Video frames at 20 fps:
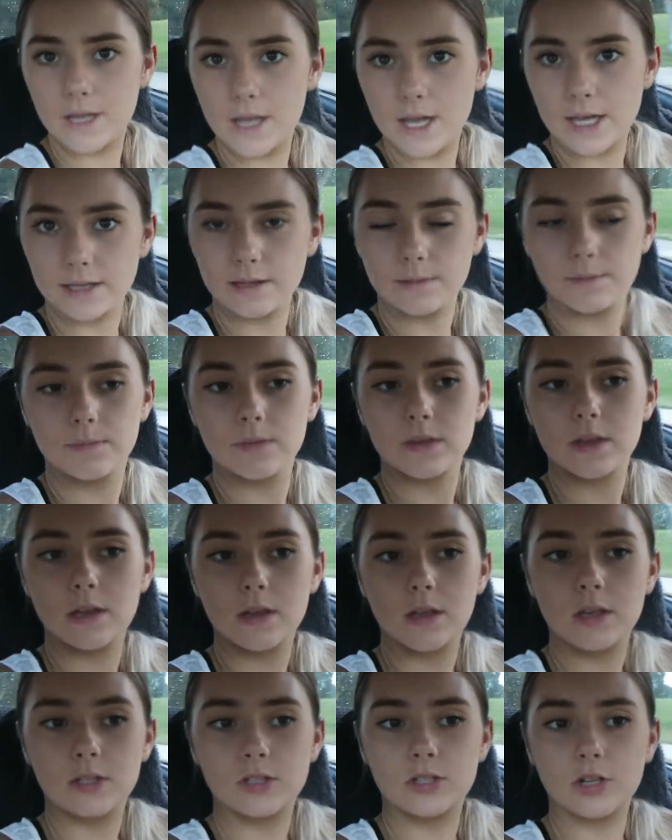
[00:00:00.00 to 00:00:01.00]
but yeah,
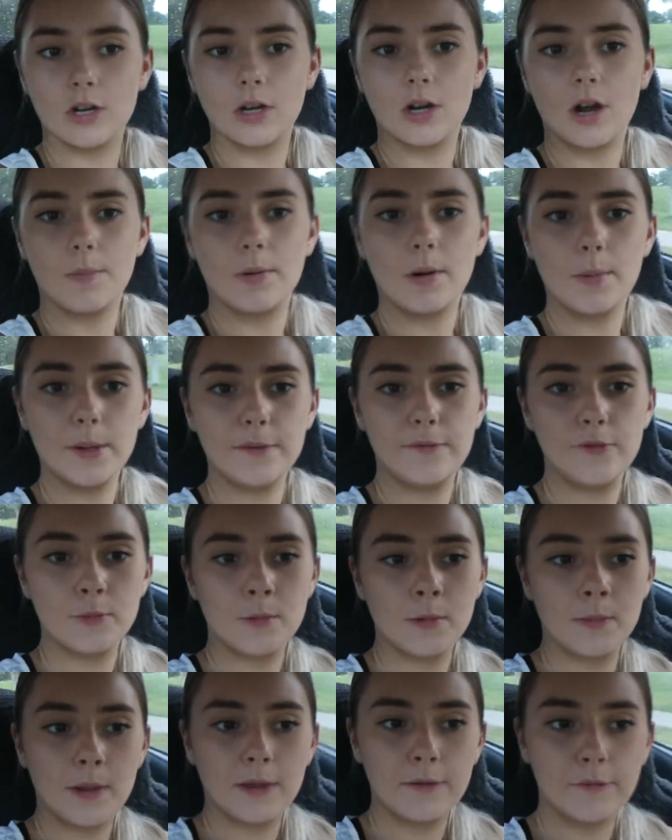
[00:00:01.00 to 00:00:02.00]
so I'll probably
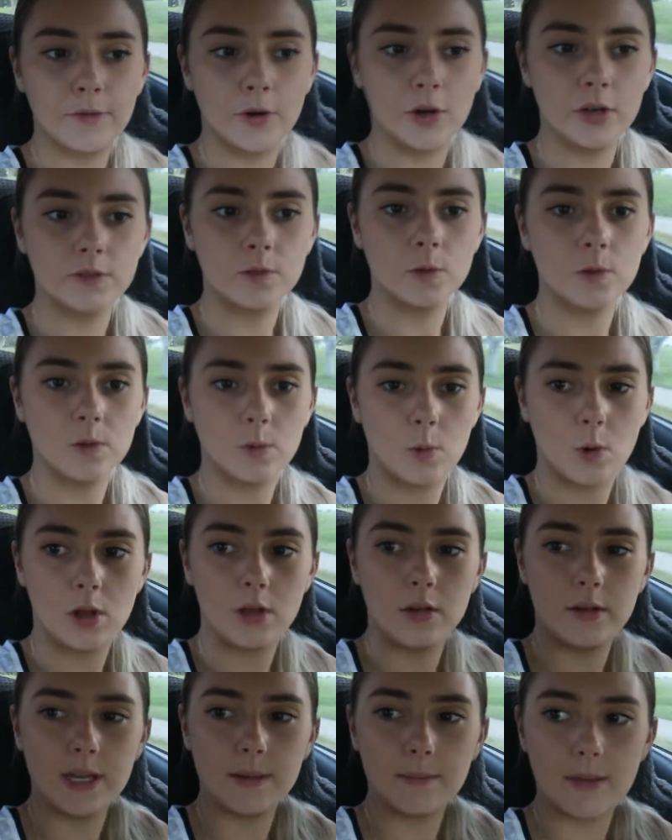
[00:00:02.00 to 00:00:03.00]
film on my phone, so the
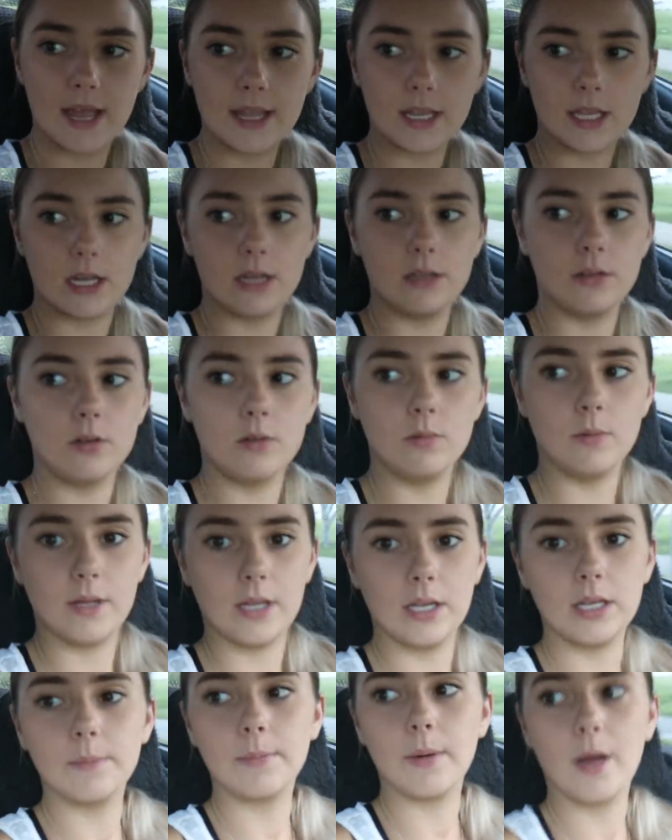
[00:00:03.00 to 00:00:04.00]
quality might get a little
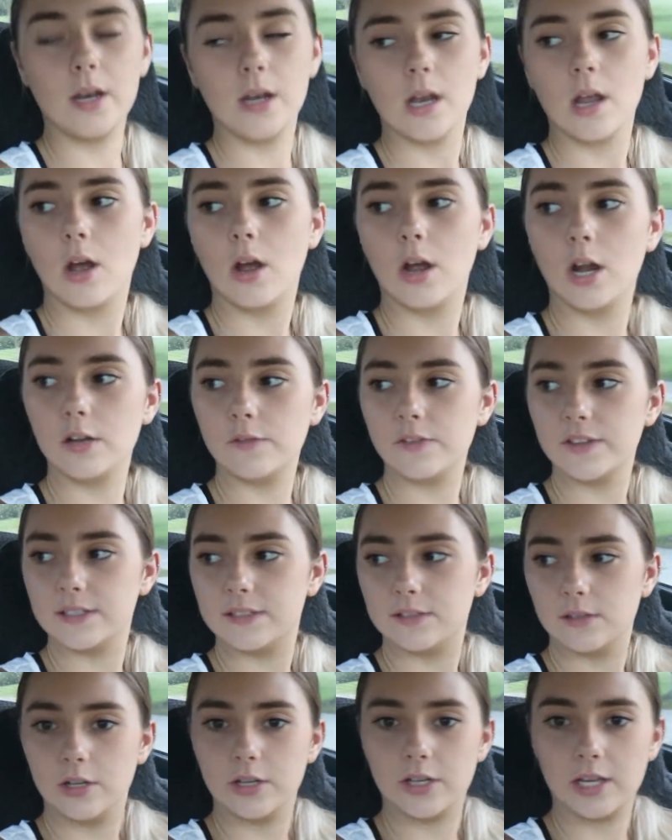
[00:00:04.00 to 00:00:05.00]
weird, but hopefully
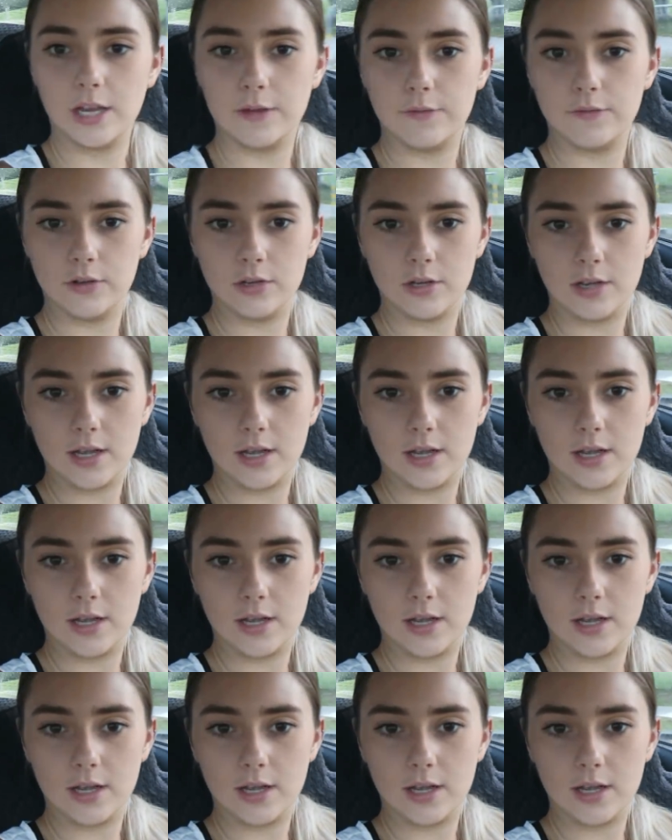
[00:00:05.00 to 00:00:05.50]
it's still okay for you